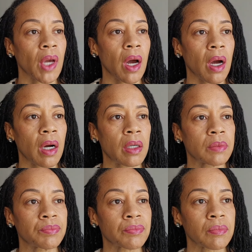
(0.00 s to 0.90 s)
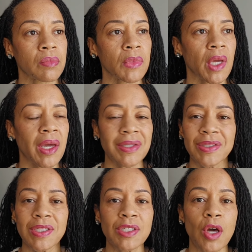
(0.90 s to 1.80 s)
And
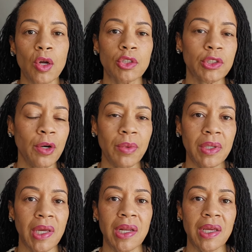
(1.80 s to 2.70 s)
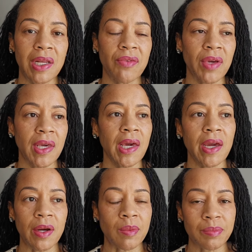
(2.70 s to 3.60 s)
just go to show that they didn't even
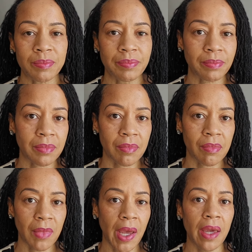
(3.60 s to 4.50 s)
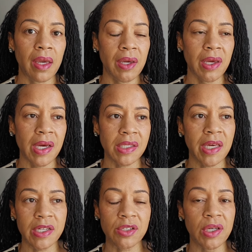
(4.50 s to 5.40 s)
care. Like, he has
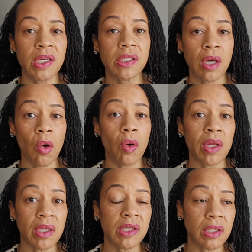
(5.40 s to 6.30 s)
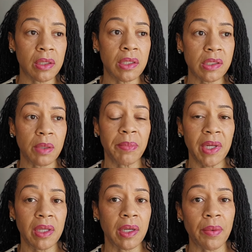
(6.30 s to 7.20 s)
cancer. He's on
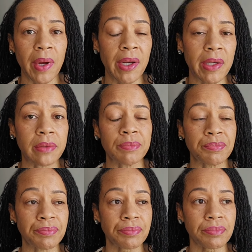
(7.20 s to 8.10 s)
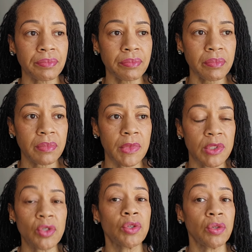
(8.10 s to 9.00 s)
disability right now.
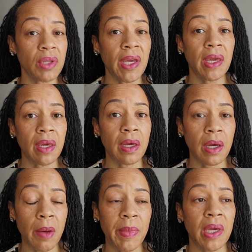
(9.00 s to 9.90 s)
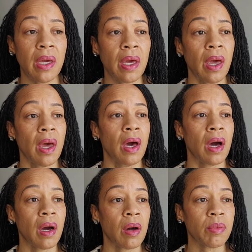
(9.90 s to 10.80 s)
So you think he can come in
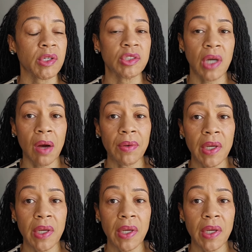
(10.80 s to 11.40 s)
because y'all